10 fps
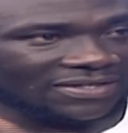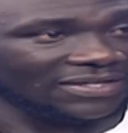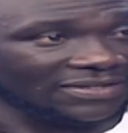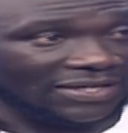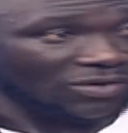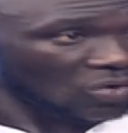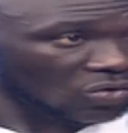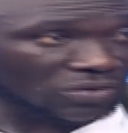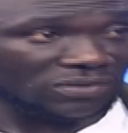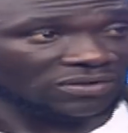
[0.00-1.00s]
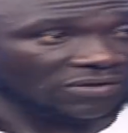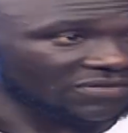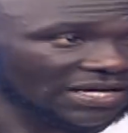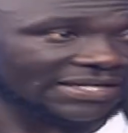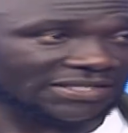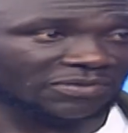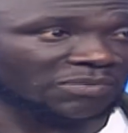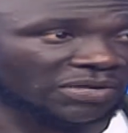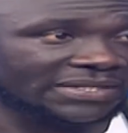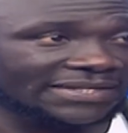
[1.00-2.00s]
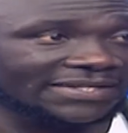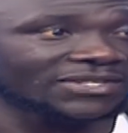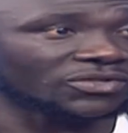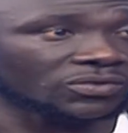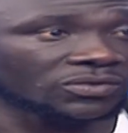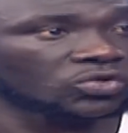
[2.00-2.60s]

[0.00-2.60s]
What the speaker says: the whole of that has imparted in you,